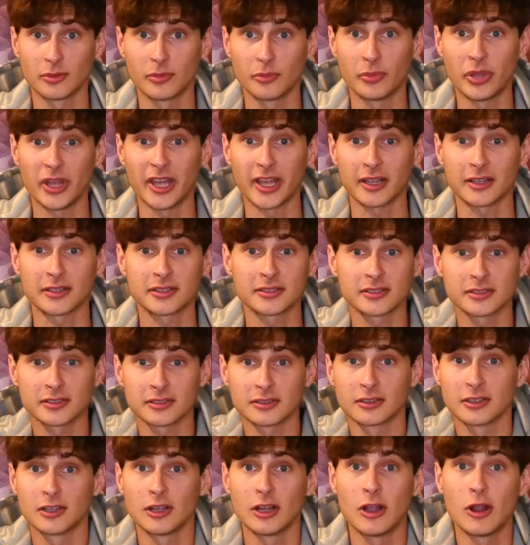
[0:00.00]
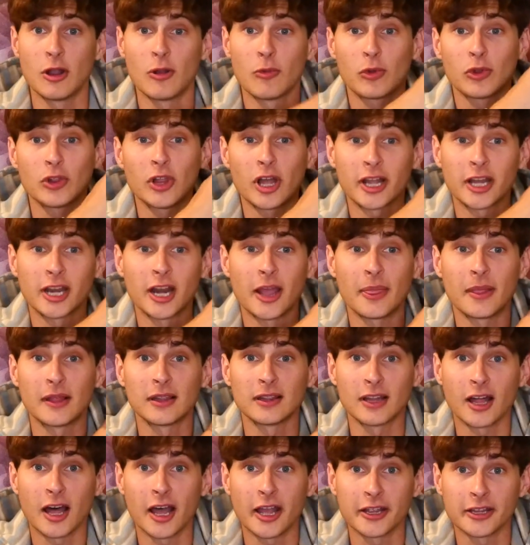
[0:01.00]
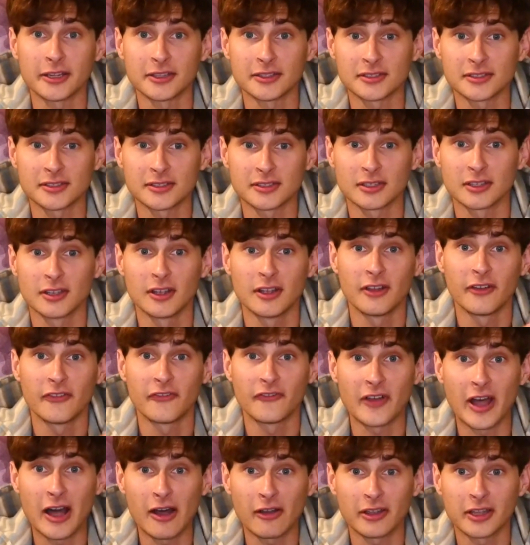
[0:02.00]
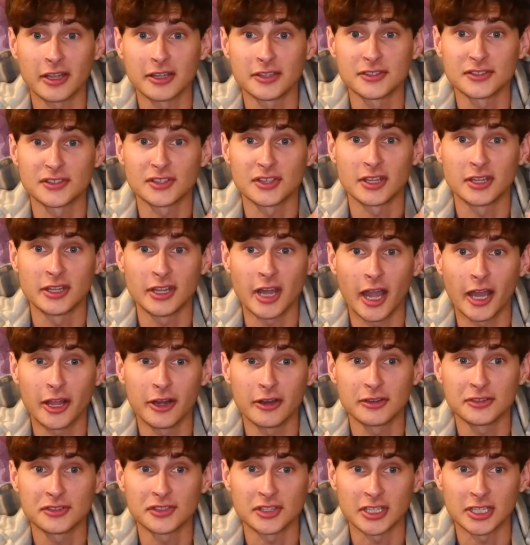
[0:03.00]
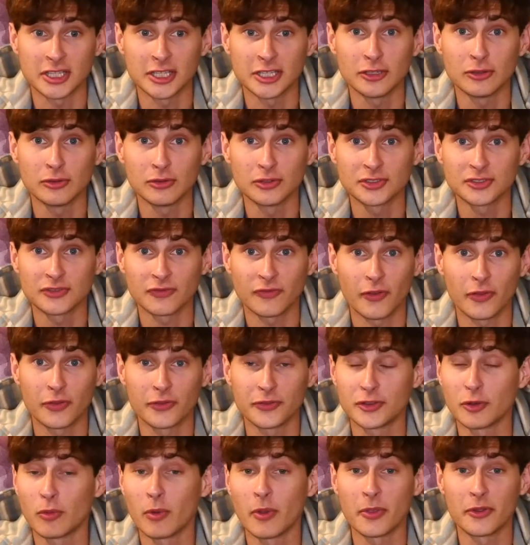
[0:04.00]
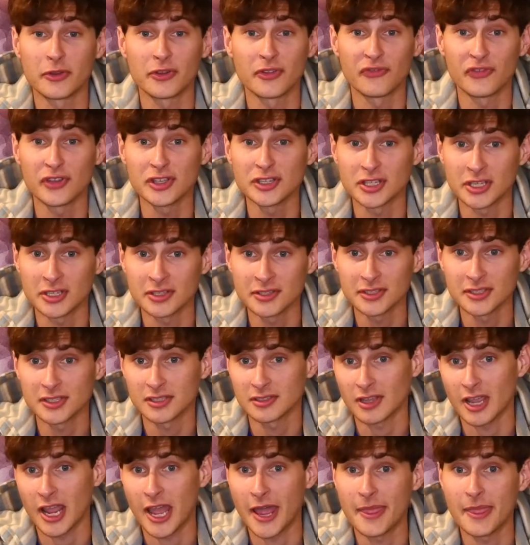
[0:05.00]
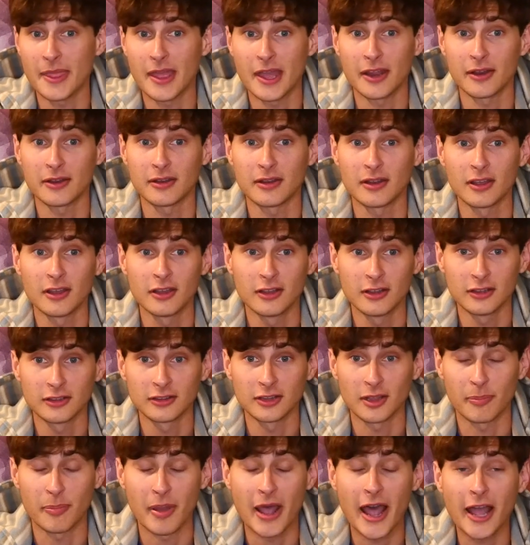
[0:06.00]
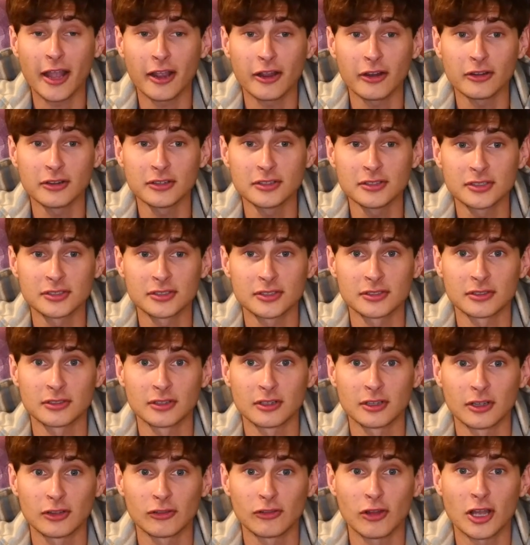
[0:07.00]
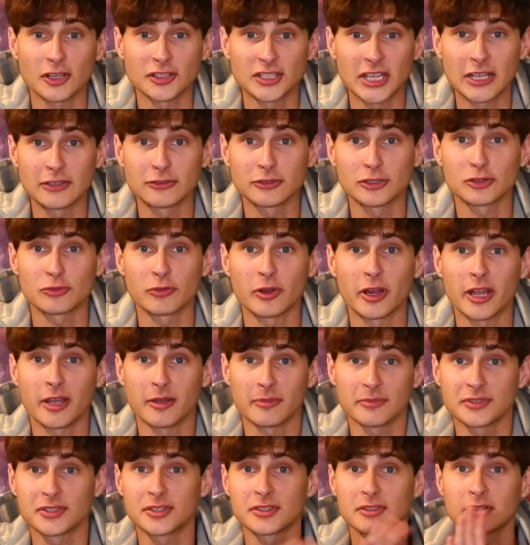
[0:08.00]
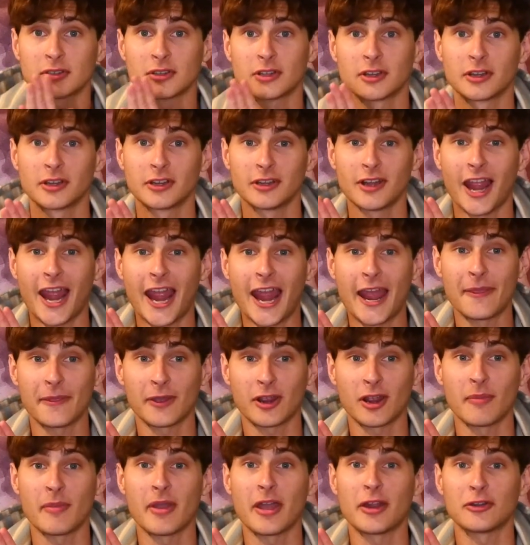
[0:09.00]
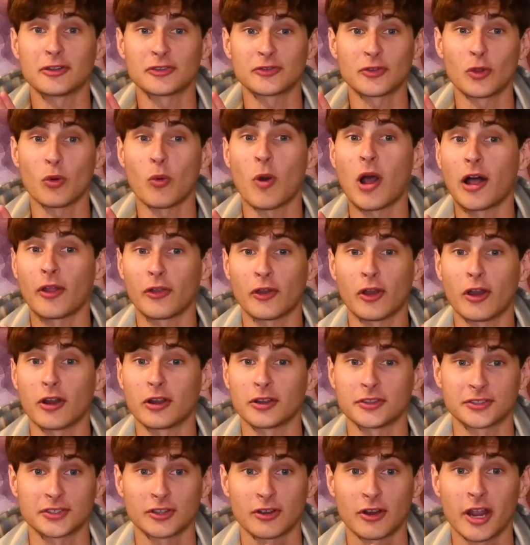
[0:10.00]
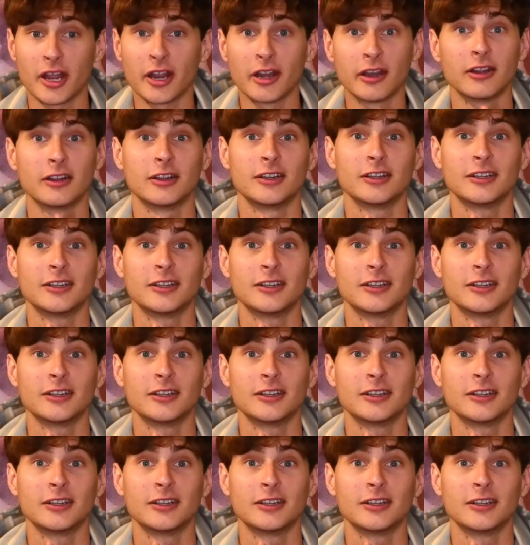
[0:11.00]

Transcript: Picks. We're locking in the Lions, Falcons, Niners, Eagles to win their divisions, and then the Packers, Los Angeles Rams, and the Commanders for the wild cards, all right?